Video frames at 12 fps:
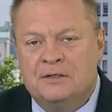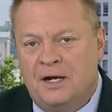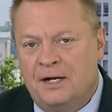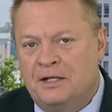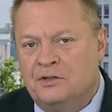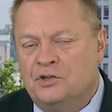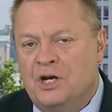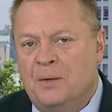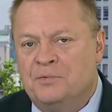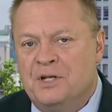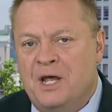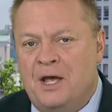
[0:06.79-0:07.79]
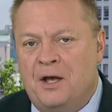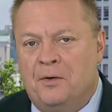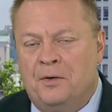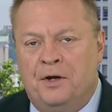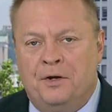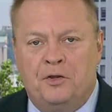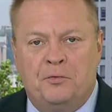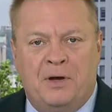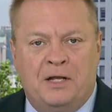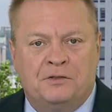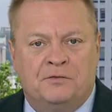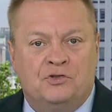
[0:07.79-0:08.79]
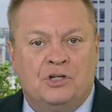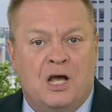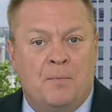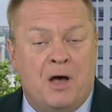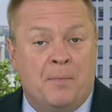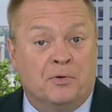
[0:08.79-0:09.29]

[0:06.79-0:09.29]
Tonight on Jobs Now, another batch of job